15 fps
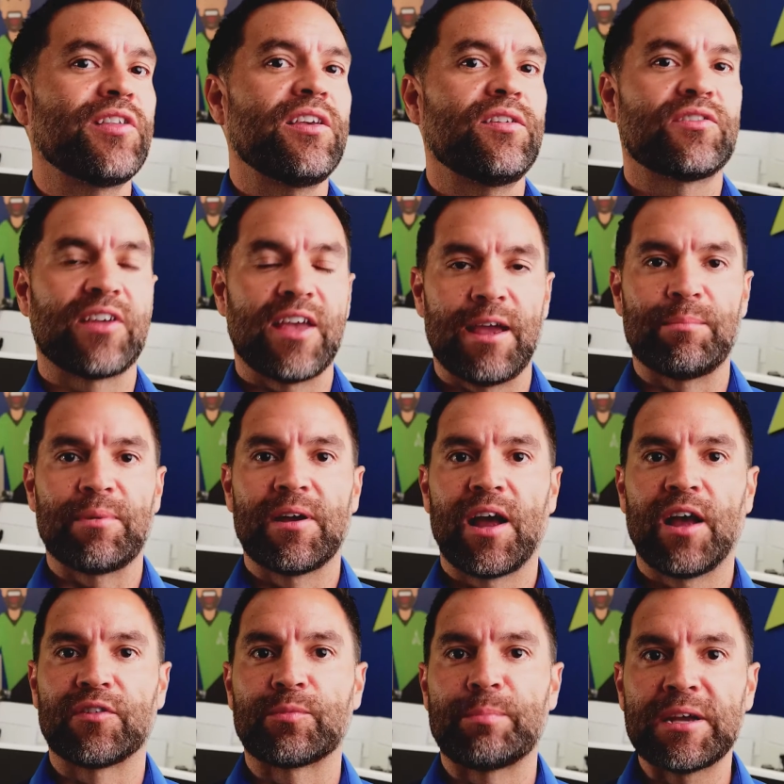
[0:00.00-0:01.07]
this tip,
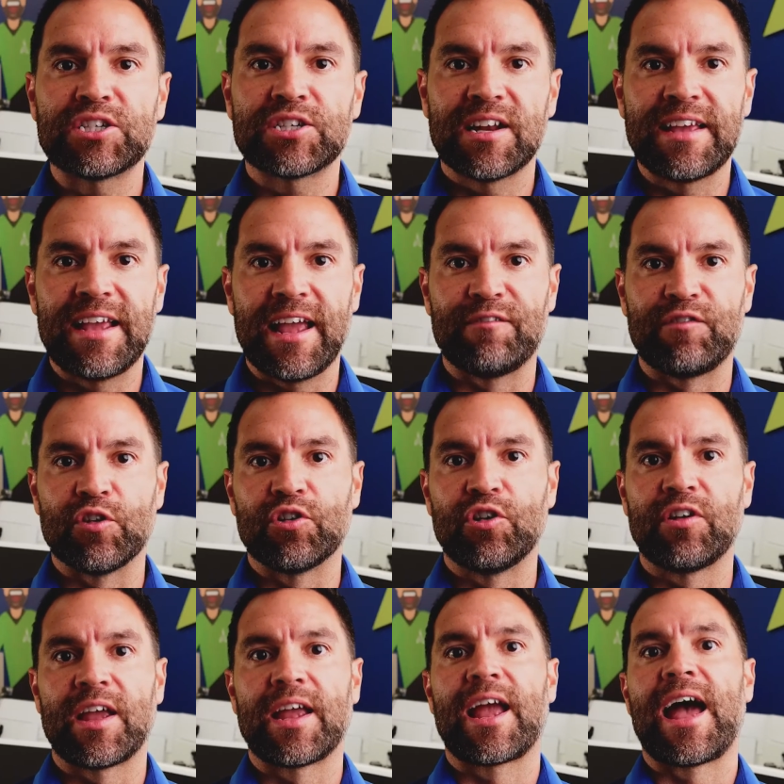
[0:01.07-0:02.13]
especially if you're
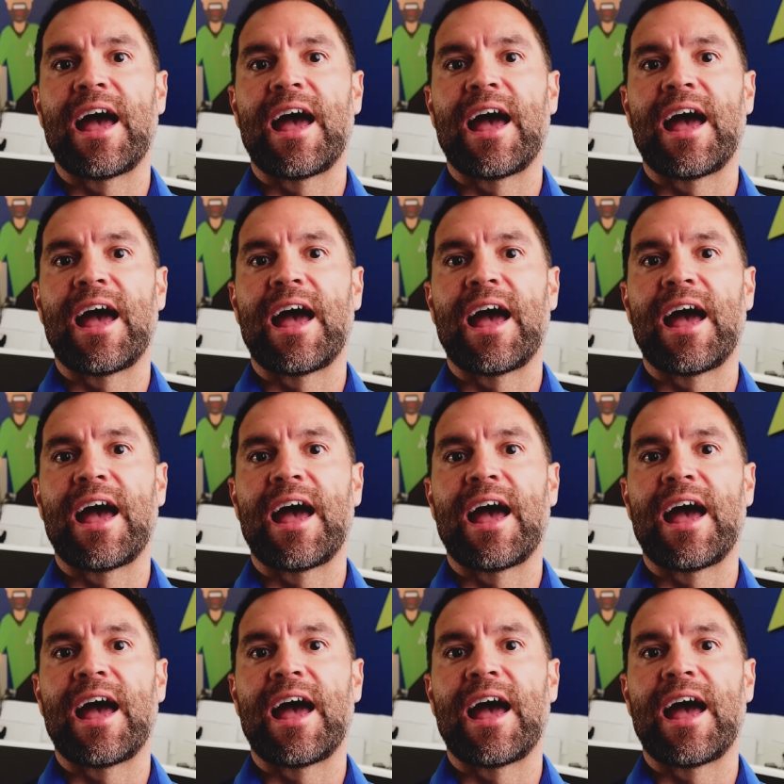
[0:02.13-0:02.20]
looking